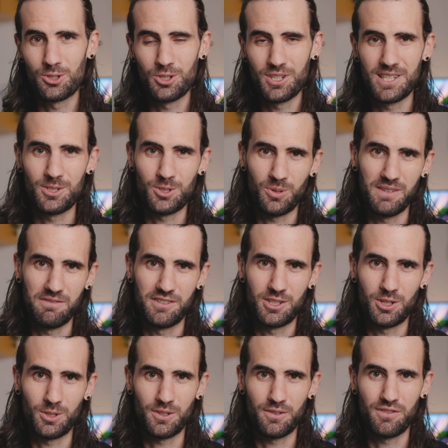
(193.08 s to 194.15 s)
shooting street
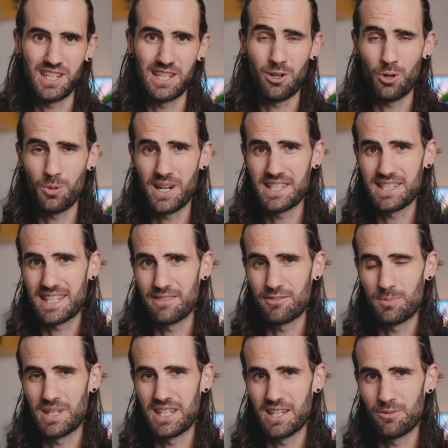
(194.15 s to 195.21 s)
photography always
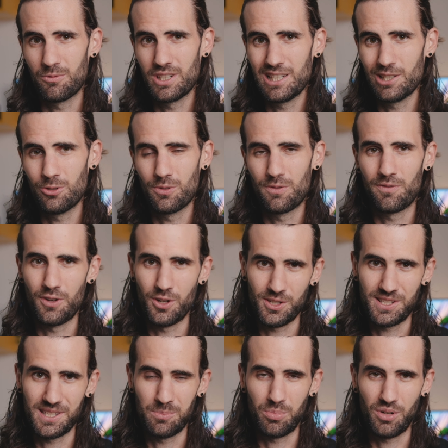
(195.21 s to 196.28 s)
gives me a really good
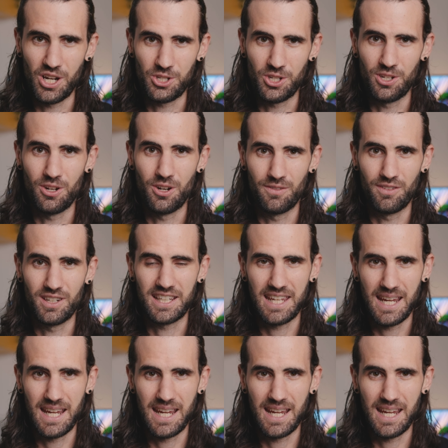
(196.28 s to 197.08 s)
first impression of the